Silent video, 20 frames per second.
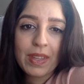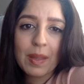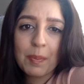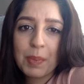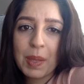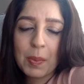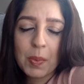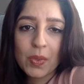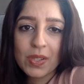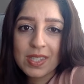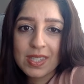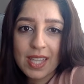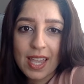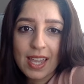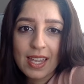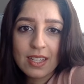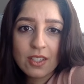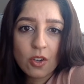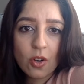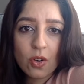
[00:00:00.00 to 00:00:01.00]
People would
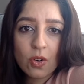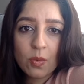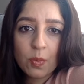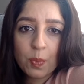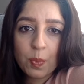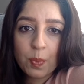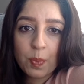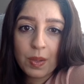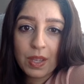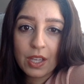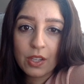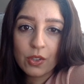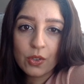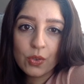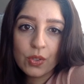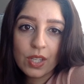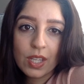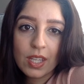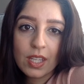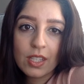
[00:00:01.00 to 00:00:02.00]
say, don't be a
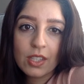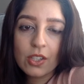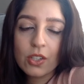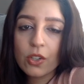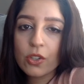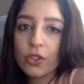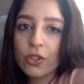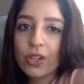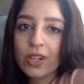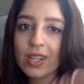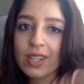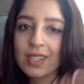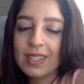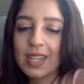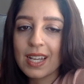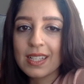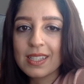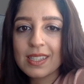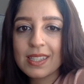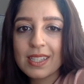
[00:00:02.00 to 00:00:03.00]
unit, you know, you're a
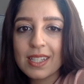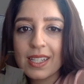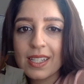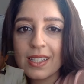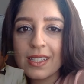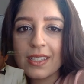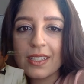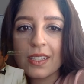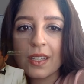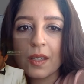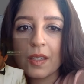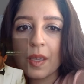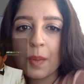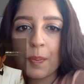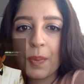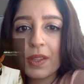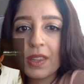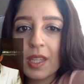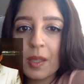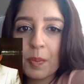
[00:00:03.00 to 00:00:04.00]
contestant, ye
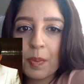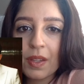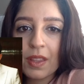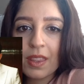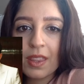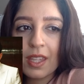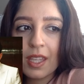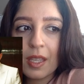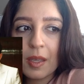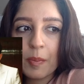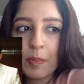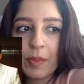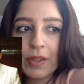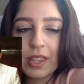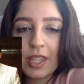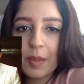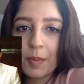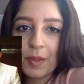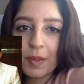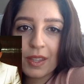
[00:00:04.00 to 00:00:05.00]
pati
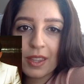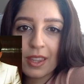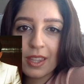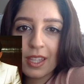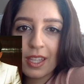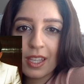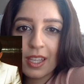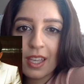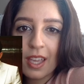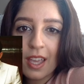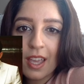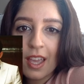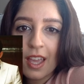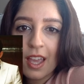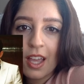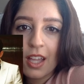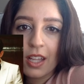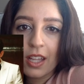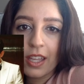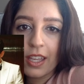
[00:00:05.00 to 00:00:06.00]
patni,
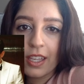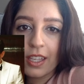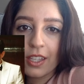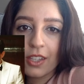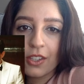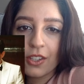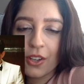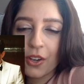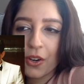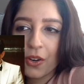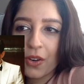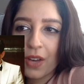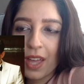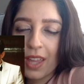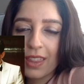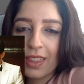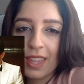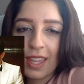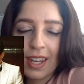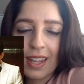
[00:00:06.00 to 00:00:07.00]
like, you know,
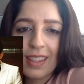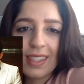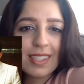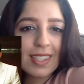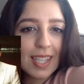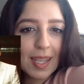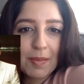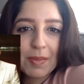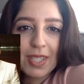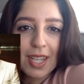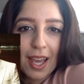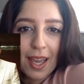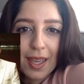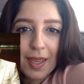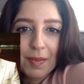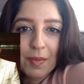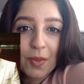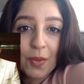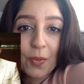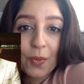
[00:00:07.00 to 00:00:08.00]
and then at the same
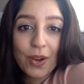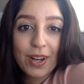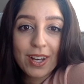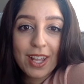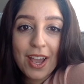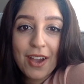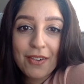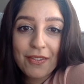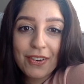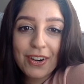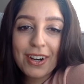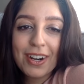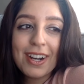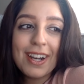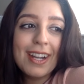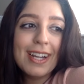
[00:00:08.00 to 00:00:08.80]
time, whenever